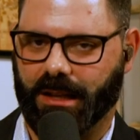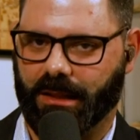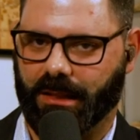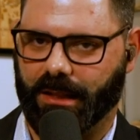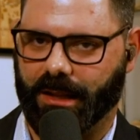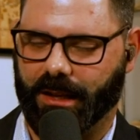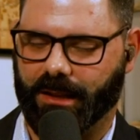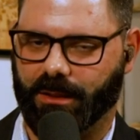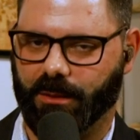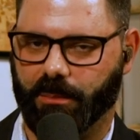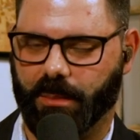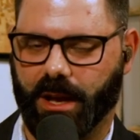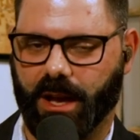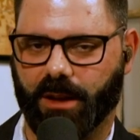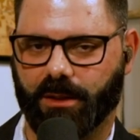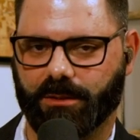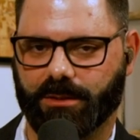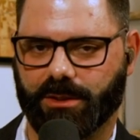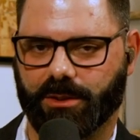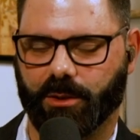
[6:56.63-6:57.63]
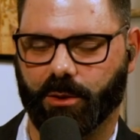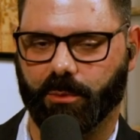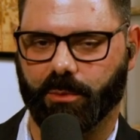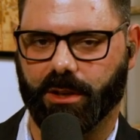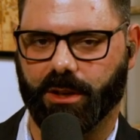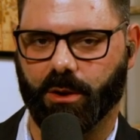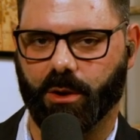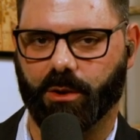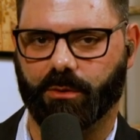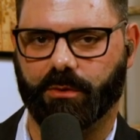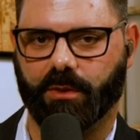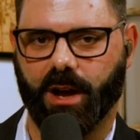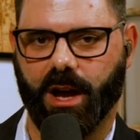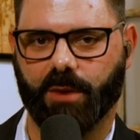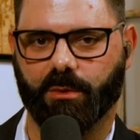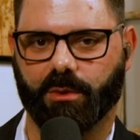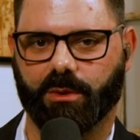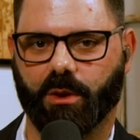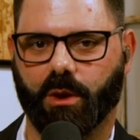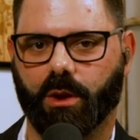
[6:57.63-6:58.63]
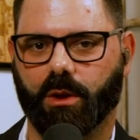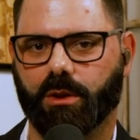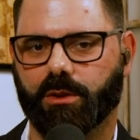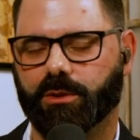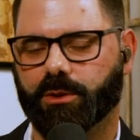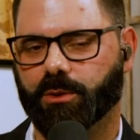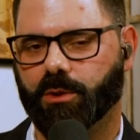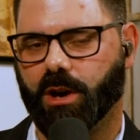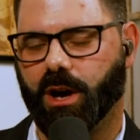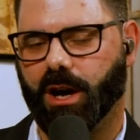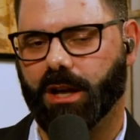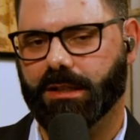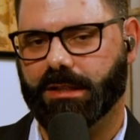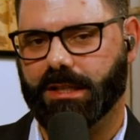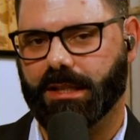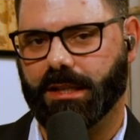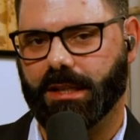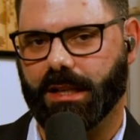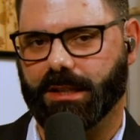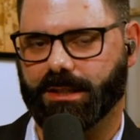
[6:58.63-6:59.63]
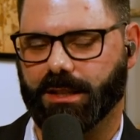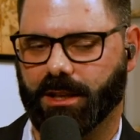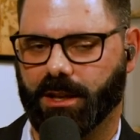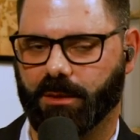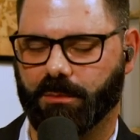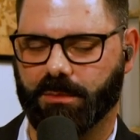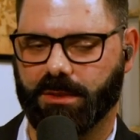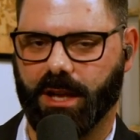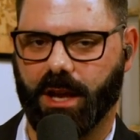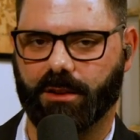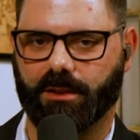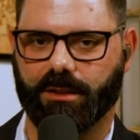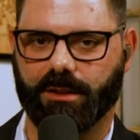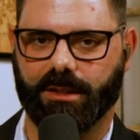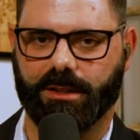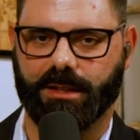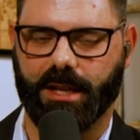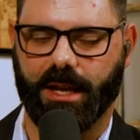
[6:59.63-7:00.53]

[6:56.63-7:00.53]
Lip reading: Click the bell so you'll be notified with all our new content as it comes out on a